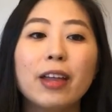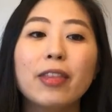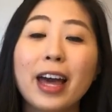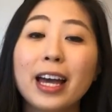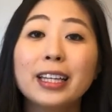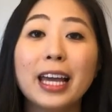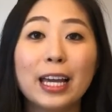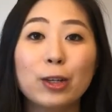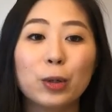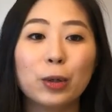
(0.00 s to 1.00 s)
Then the
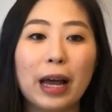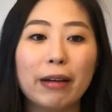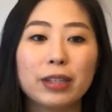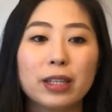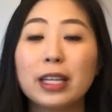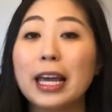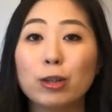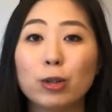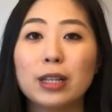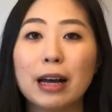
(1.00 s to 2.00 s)

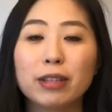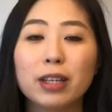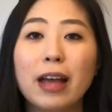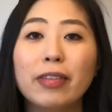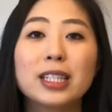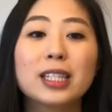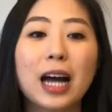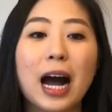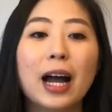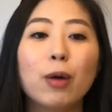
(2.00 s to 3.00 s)
angels left, and the
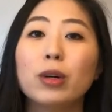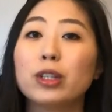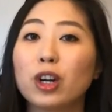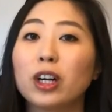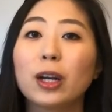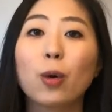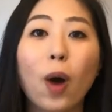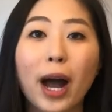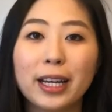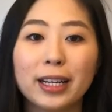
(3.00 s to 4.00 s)
sky was dark and
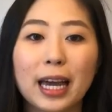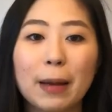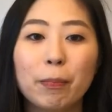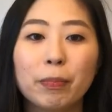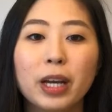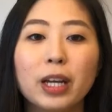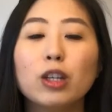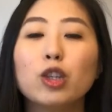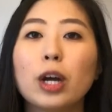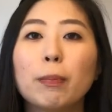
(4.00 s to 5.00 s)
quiet again. The
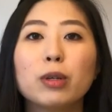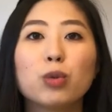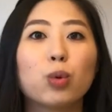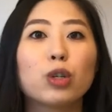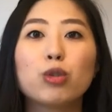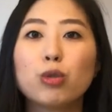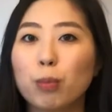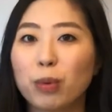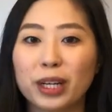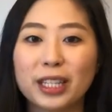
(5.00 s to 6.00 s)
shepherds were
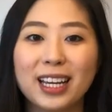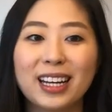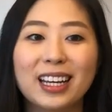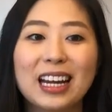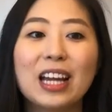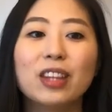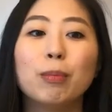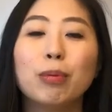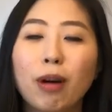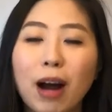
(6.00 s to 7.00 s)
super excited. The
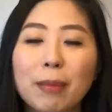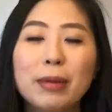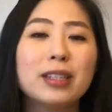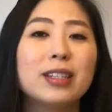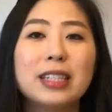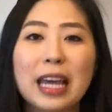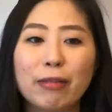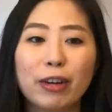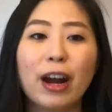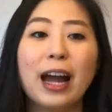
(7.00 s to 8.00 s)
promised
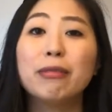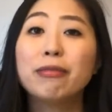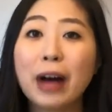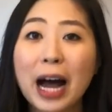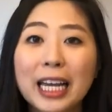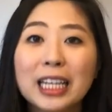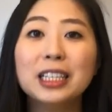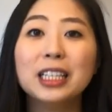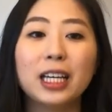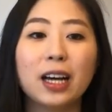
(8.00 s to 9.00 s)
Savior had
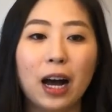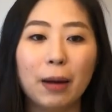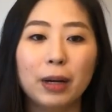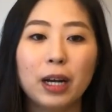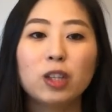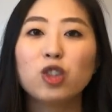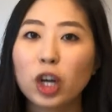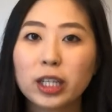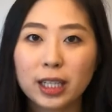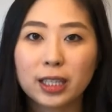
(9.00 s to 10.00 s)
finally come,
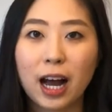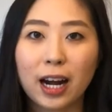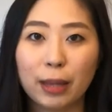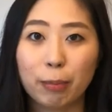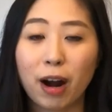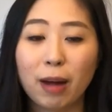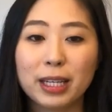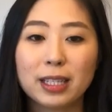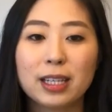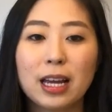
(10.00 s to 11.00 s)
just as God had
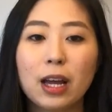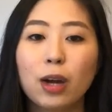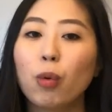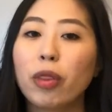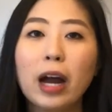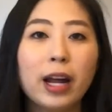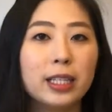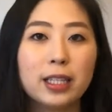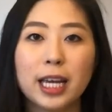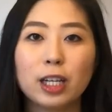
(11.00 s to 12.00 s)
promised. Without
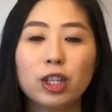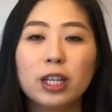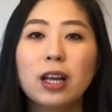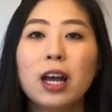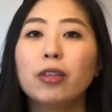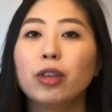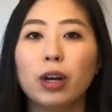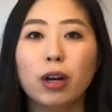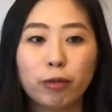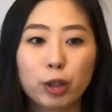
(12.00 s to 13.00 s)
hesitation,
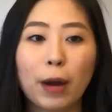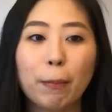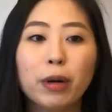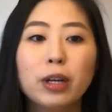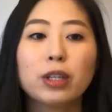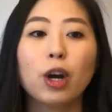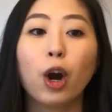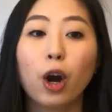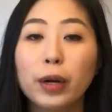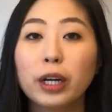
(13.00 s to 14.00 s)
the shepherds
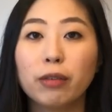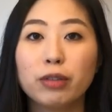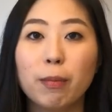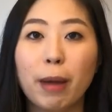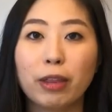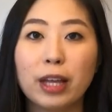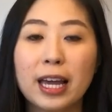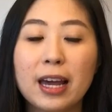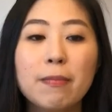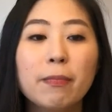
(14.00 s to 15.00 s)
hurried off to
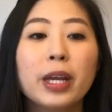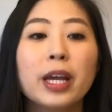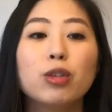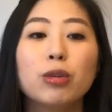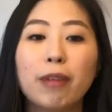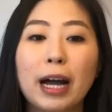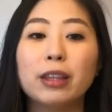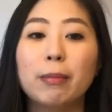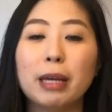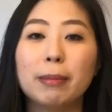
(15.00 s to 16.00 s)
Bethlehem to find the
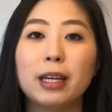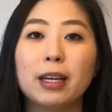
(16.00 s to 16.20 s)
baby.